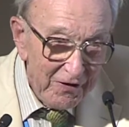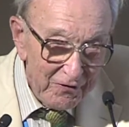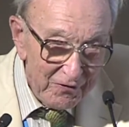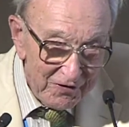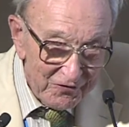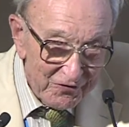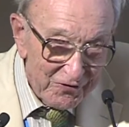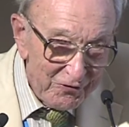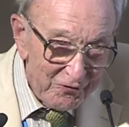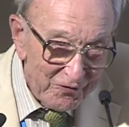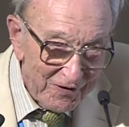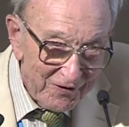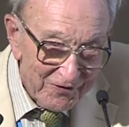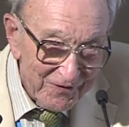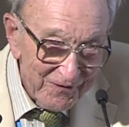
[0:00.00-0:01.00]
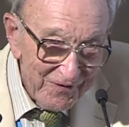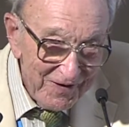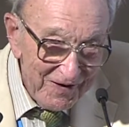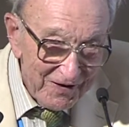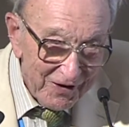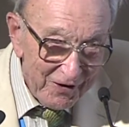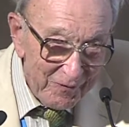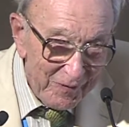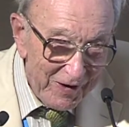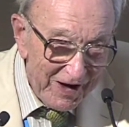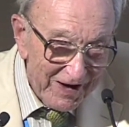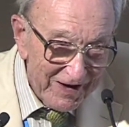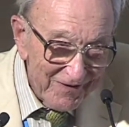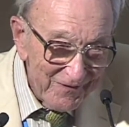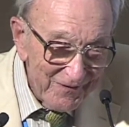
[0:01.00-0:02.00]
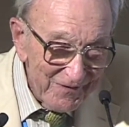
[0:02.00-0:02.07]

No, it's too fast. Go back.